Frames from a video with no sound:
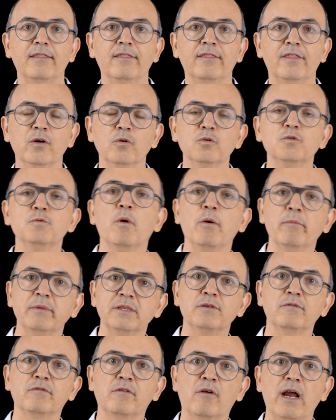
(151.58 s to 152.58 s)
Those
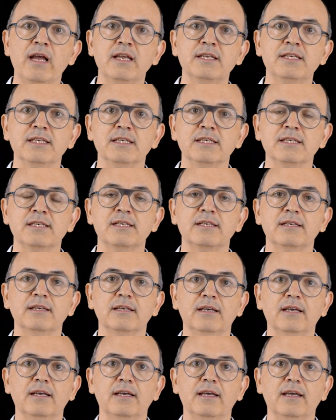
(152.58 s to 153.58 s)
moments of crisis
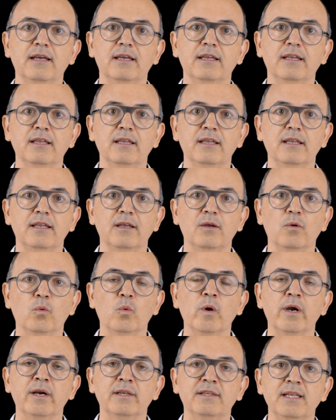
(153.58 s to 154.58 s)

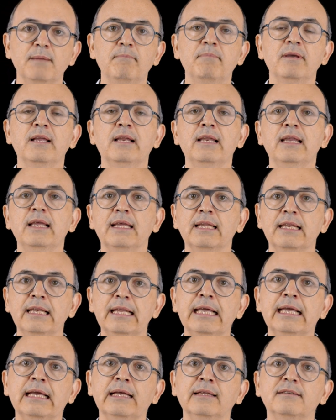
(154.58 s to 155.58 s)
were typically
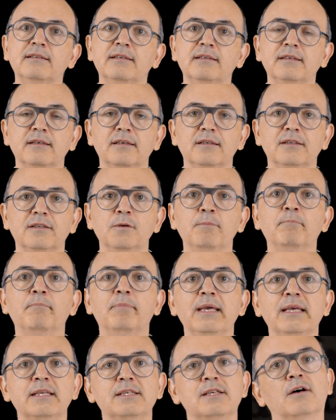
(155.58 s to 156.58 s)
linked to
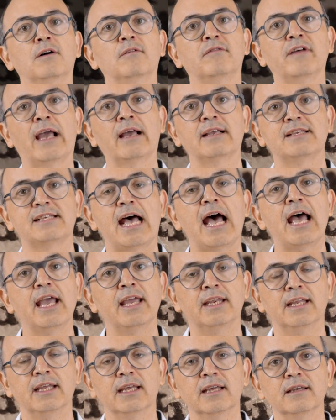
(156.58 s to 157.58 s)
peaks of
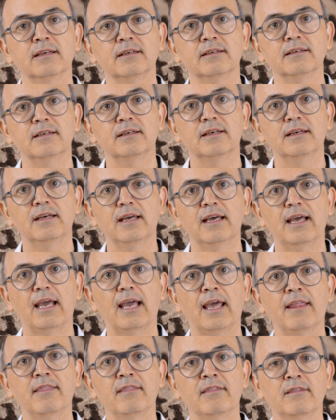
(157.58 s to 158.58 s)
anxiety.
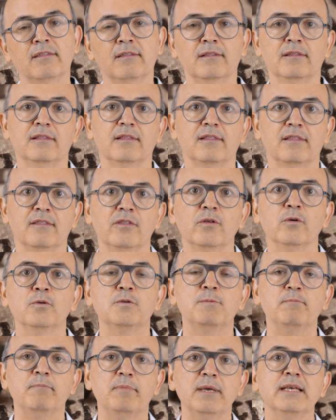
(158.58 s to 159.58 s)
And
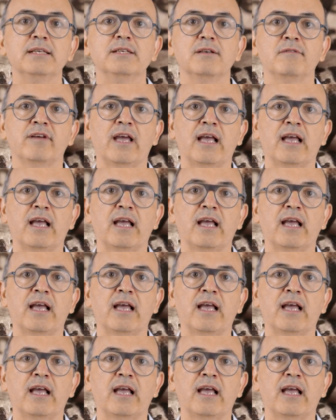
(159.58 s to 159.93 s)
those peaks of